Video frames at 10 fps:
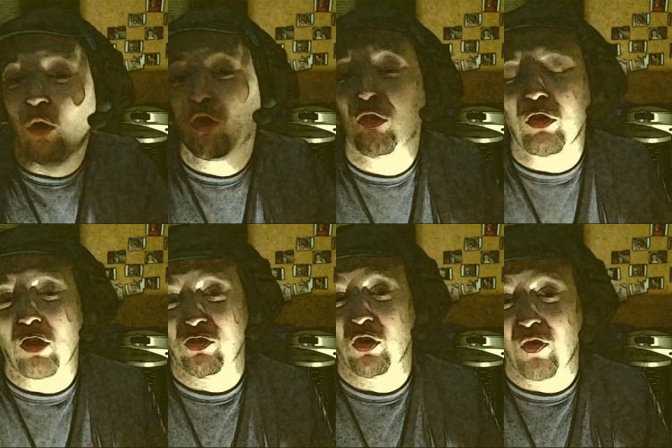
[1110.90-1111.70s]

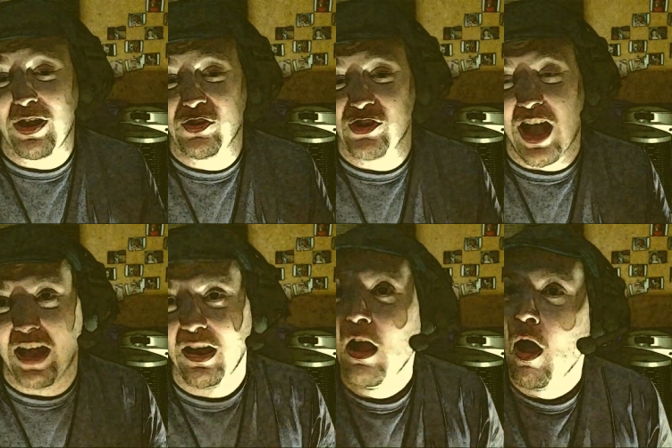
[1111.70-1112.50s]
such a great
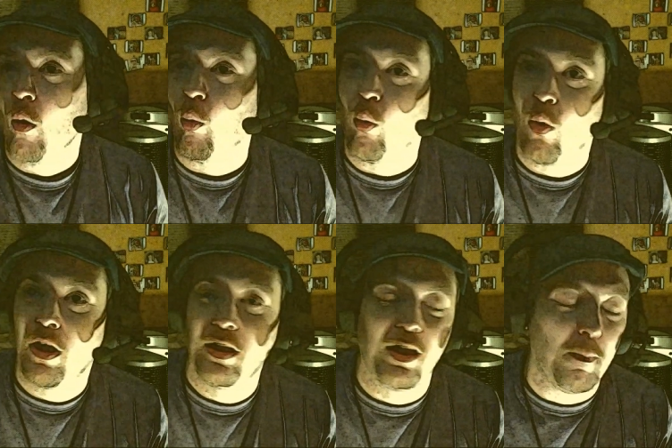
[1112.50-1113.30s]
shot.
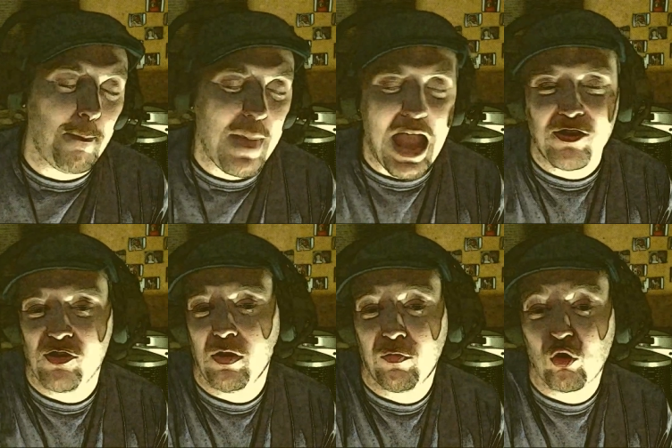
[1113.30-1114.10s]
What an
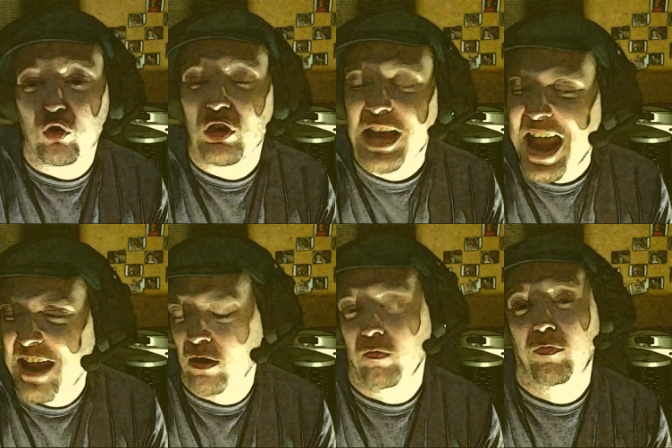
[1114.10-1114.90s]
imaginative,
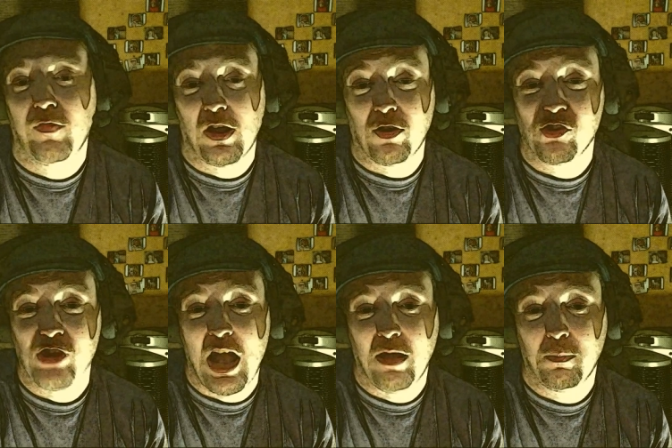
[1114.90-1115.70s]
creative fucking
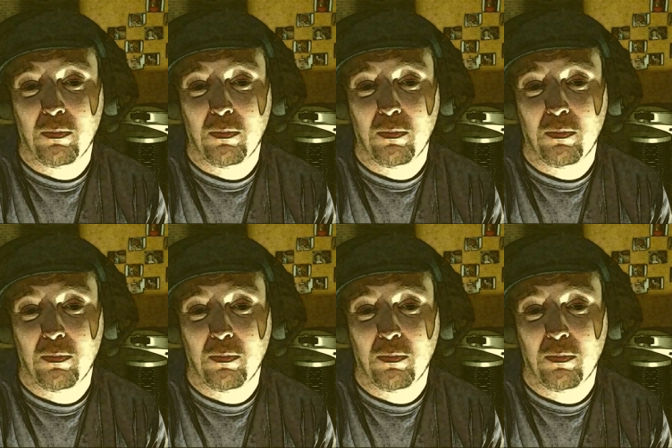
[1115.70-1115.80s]
shot.